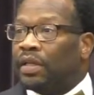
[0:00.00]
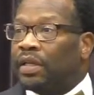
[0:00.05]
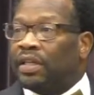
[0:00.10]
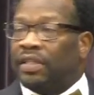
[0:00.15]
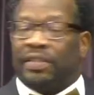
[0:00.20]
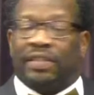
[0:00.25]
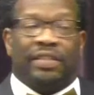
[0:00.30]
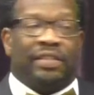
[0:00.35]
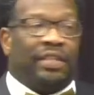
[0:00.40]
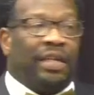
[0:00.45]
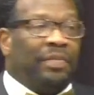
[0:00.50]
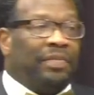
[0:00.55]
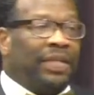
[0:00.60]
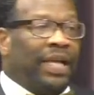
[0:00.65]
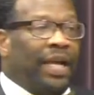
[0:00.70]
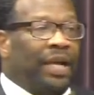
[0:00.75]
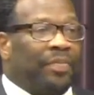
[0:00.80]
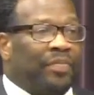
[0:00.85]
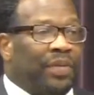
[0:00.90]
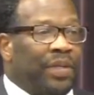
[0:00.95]
Cause see,
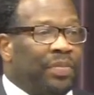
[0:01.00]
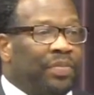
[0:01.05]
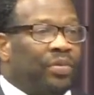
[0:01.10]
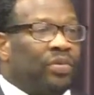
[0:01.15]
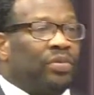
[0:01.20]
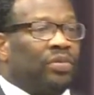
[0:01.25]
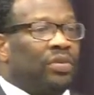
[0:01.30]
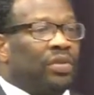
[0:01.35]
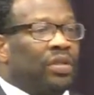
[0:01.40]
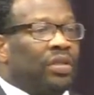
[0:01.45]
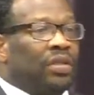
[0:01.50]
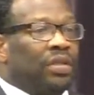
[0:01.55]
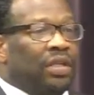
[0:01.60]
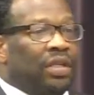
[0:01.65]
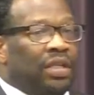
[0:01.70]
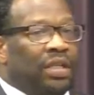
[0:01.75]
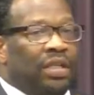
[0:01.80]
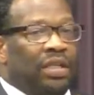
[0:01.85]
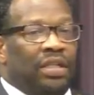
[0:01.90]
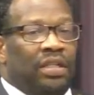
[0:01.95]
sometimes people
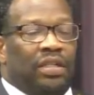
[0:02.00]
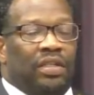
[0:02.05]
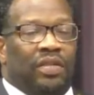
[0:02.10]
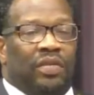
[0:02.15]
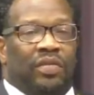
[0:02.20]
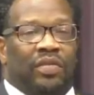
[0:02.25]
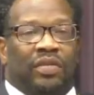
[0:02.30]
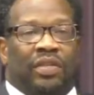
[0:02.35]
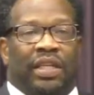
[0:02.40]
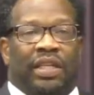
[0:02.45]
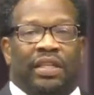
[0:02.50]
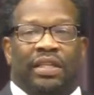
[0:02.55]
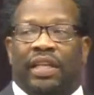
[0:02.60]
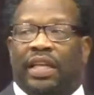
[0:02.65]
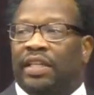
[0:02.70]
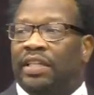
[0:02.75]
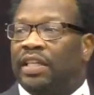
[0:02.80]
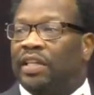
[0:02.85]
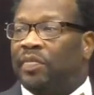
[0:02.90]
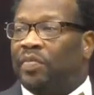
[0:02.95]
uh, they
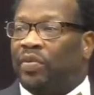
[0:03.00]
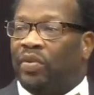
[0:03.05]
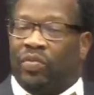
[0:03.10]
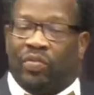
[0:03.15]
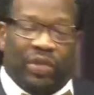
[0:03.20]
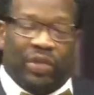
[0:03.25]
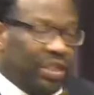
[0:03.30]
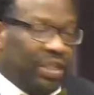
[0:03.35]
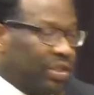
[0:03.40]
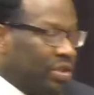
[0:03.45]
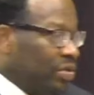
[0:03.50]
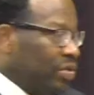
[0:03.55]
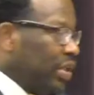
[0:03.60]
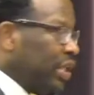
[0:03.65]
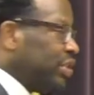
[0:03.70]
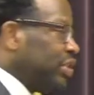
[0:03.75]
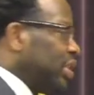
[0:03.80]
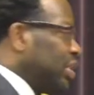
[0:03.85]
they get to point what they do. They